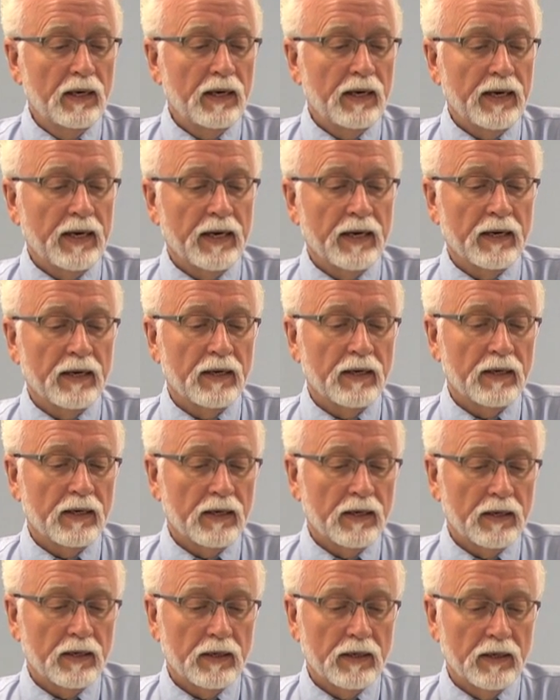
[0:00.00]
and
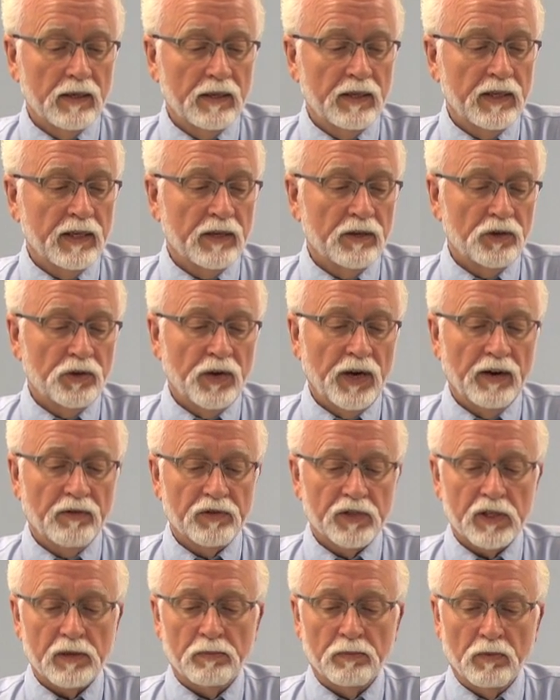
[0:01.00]
uh, then you have
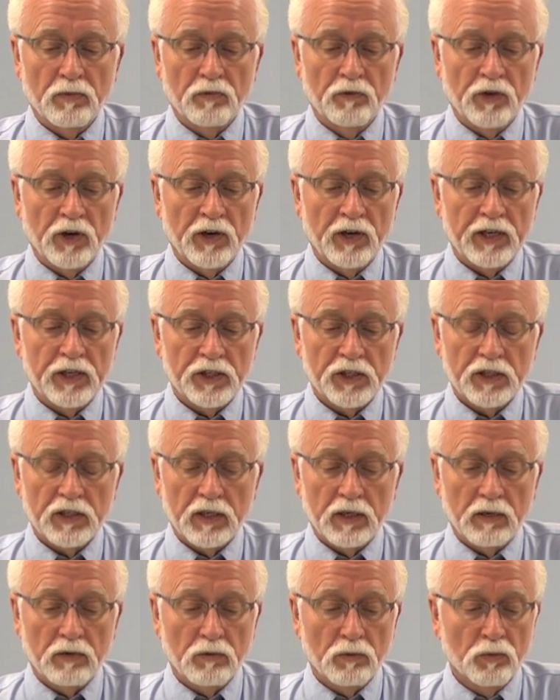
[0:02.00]
some various uh,